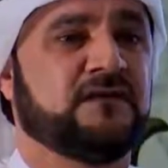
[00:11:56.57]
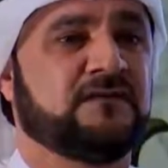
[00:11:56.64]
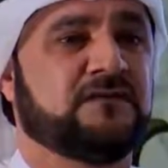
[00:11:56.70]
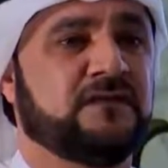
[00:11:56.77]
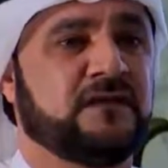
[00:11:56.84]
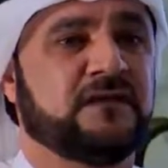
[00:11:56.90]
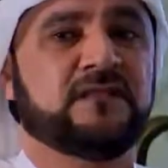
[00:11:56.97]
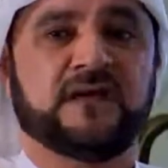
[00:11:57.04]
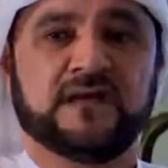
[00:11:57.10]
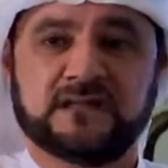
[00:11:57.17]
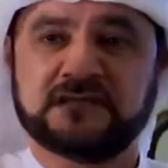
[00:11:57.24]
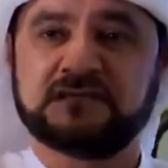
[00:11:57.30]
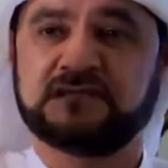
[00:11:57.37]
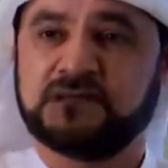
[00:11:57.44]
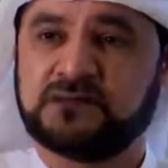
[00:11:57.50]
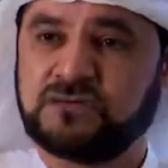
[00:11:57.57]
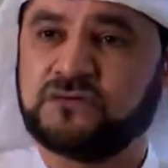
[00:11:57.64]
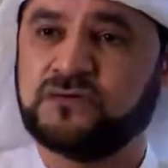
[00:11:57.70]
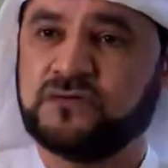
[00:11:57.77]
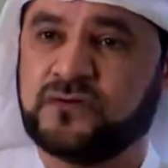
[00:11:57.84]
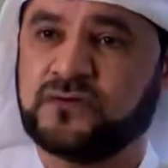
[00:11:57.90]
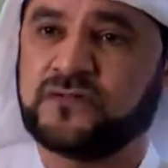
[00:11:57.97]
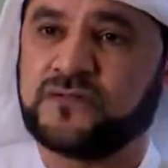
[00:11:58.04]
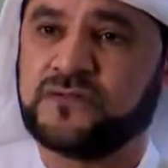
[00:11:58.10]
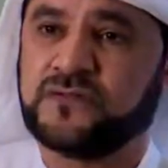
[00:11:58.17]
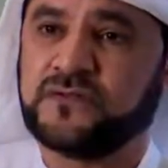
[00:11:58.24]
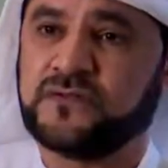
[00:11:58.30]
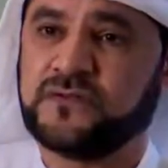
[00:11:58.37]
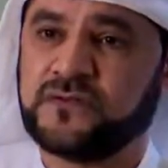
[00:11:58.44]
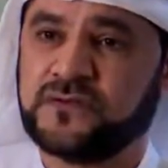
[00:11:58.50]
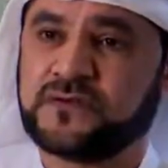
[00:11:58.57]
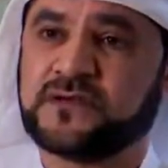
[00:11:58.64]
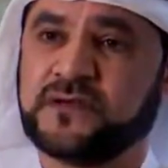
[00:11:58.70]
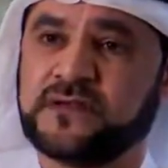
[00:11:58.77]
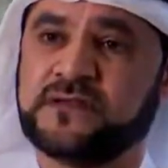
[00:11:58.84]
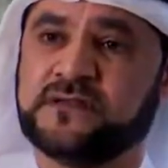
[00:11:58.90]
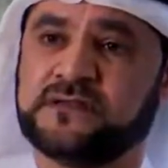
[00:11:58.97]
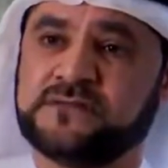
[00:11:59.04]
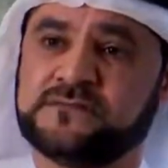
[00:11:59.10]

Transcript: feeling that is the true north you're carrying.